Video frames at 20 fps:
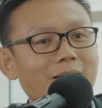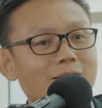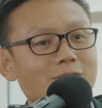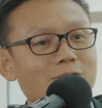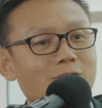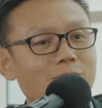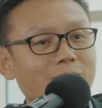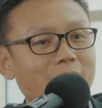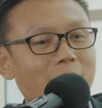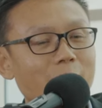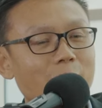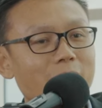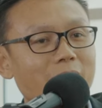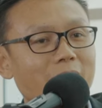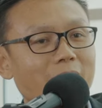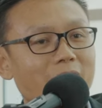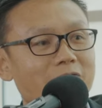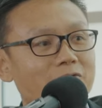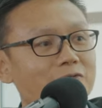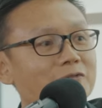So that we
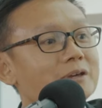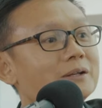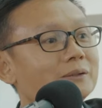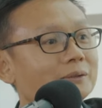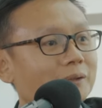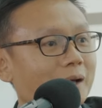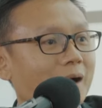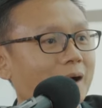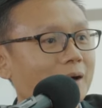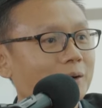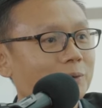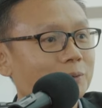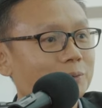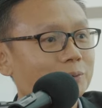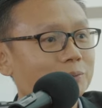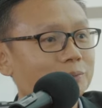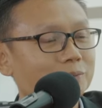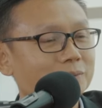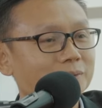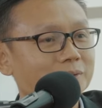can feel how
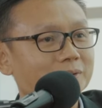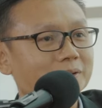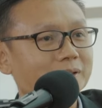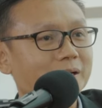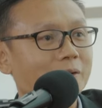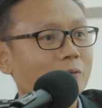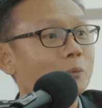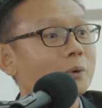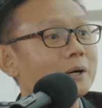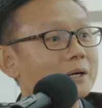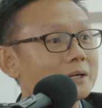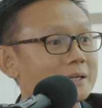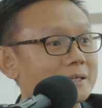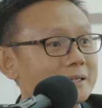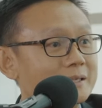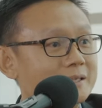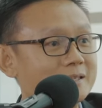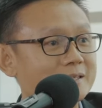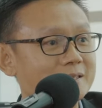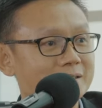their
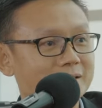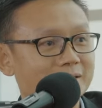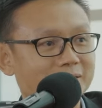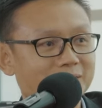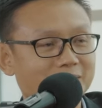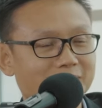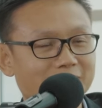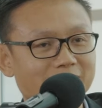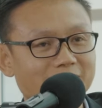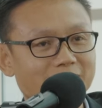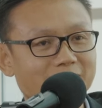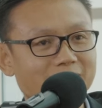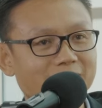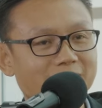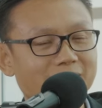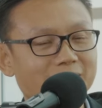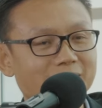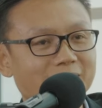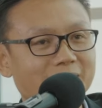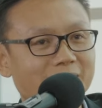worries,
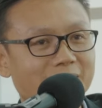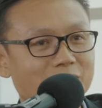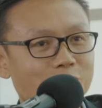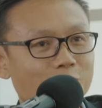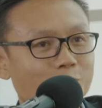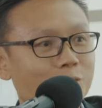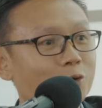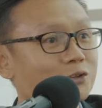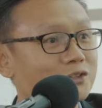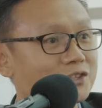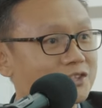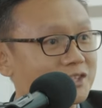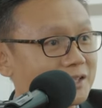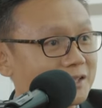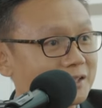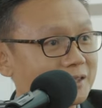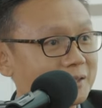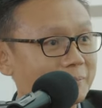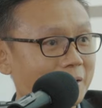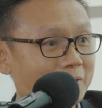they are so
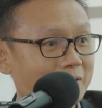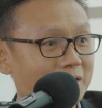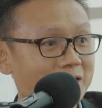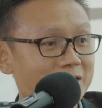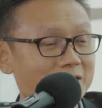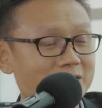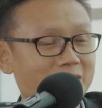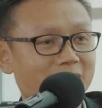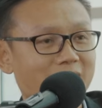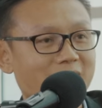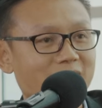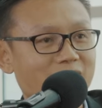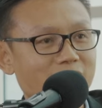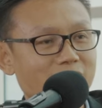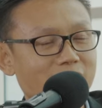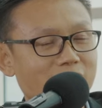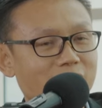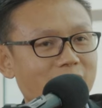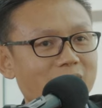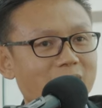concerned about us and
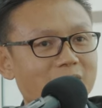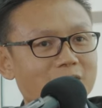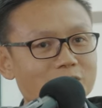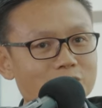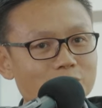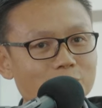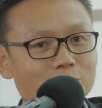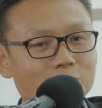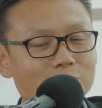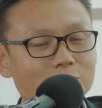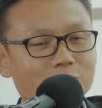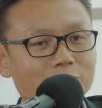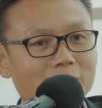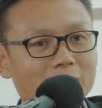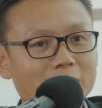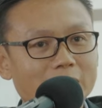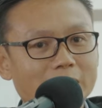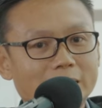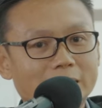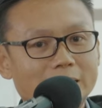etc. So
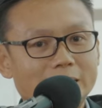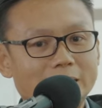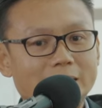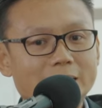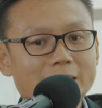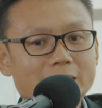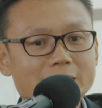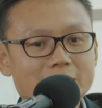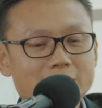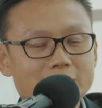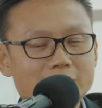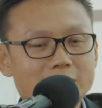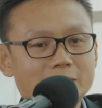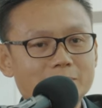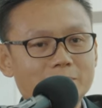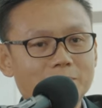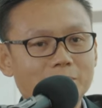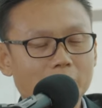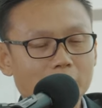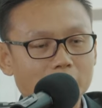this
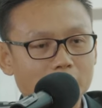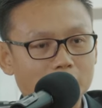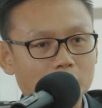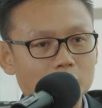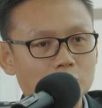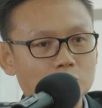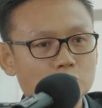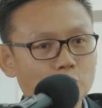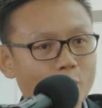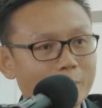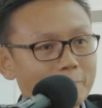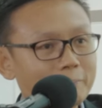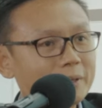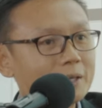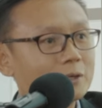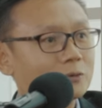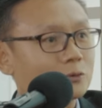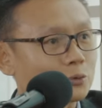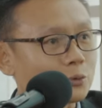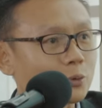
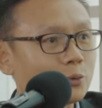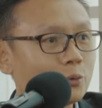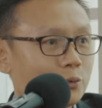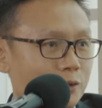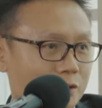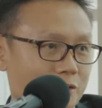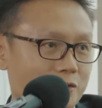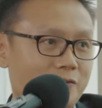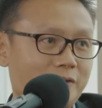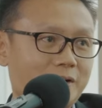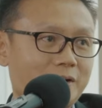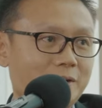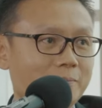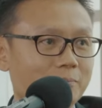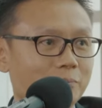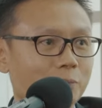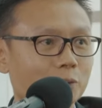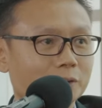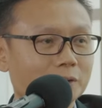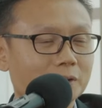swapping role is very
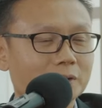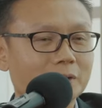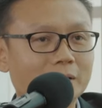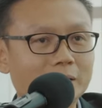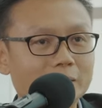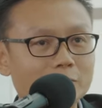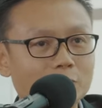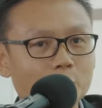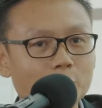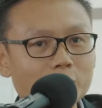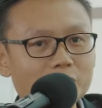important,